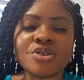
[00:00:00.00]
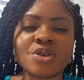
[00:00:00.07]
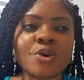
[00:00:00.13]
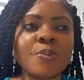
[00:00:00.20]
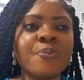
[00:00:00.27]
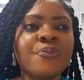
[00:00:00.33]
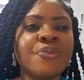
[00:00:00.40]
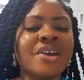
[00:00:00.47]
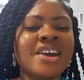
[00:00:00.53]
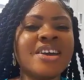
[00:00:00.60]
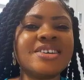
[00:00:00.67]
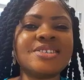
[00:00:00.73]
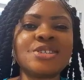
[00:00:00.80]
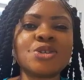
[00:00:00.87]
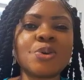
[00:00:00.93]
So
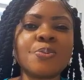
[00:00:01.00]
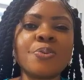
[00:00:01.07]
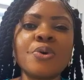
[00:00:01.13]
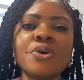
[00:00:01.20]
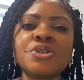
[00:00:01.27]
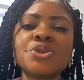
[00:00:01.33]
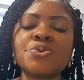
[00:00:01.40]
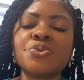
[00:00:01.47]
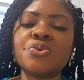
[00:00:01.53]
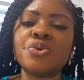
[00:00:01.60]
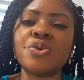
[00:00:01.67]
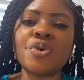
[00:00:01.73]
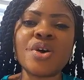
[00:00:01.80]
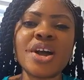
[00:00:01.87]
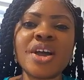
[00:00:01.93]
his support
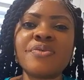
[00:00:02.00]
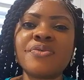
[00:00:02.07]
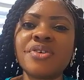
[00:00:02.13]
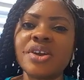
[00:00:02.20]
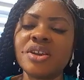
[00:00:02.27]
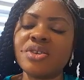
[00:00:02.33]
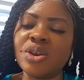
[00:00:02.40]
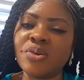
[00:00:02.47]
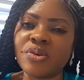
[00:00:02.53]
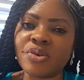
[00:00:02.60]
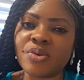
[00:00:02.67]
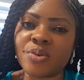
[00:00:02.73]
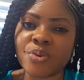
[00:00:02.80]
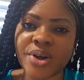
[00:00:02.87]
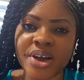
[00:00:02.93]
will go a very
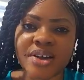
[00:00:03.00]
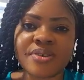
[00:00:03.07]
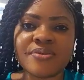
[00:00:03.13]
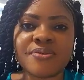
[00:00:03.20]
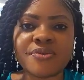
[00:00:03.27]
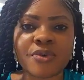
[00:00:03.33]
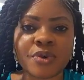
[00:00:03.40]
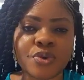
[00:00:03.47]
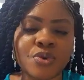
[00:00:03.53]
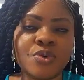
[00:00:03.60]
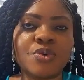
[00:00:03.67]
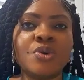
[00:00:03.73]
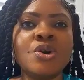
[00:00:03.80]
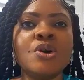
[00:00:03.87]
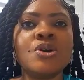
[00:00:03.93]
long way for
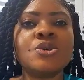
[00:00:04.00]
you.